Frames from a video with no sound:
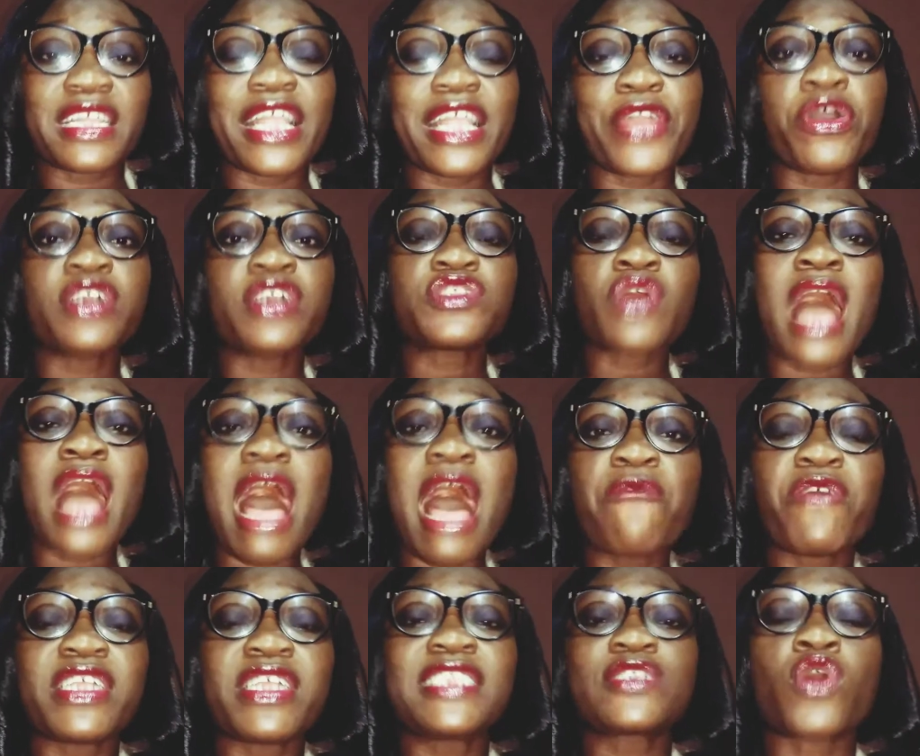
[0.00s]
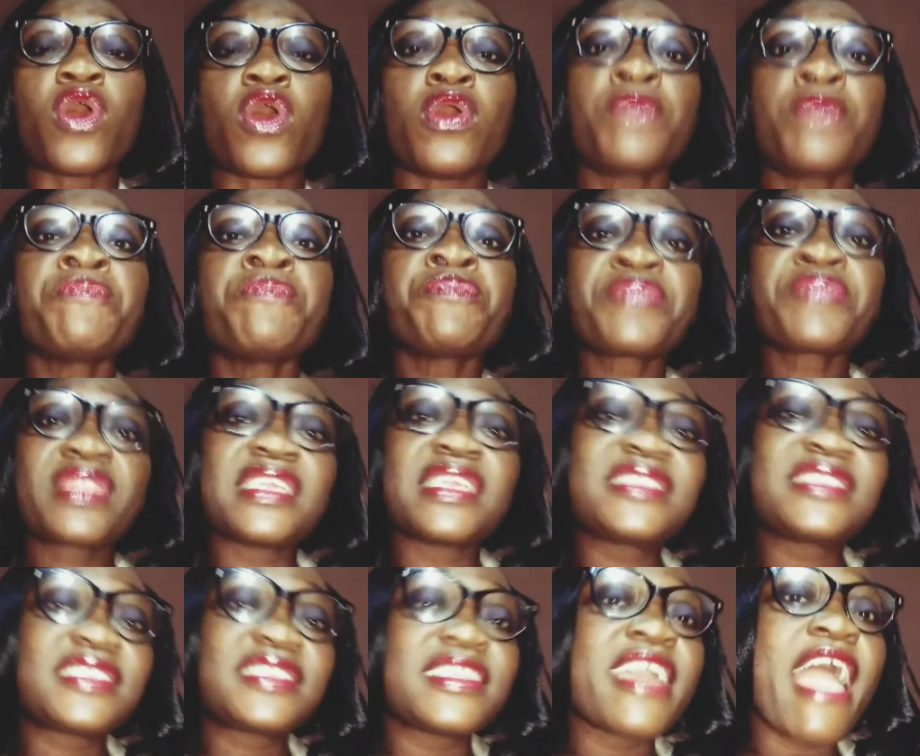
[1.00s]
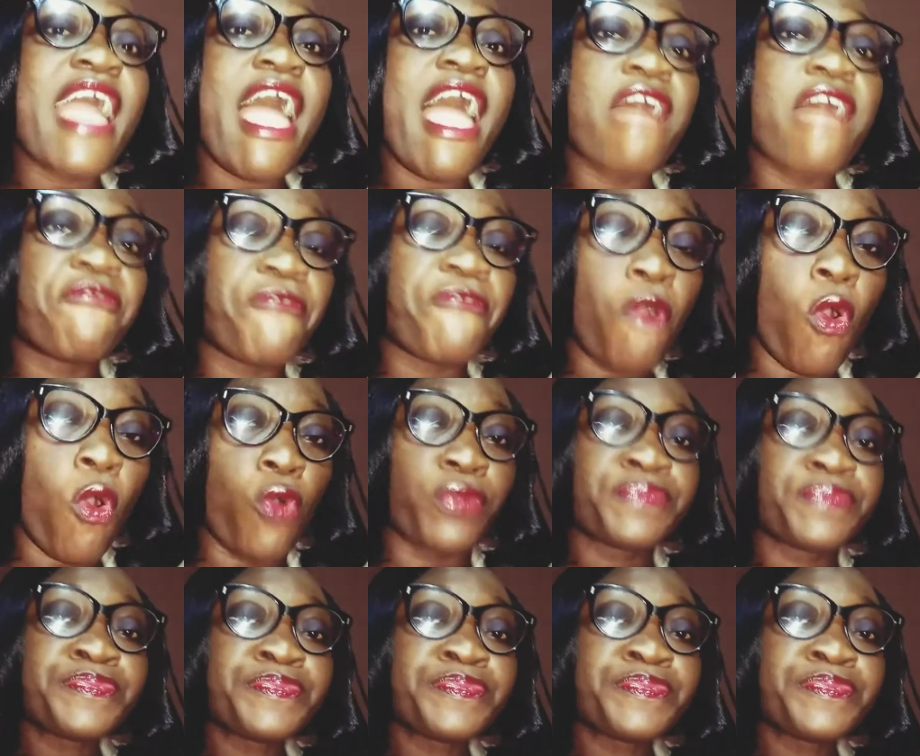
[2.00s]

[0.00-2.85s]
Now you also have what is called the CFO.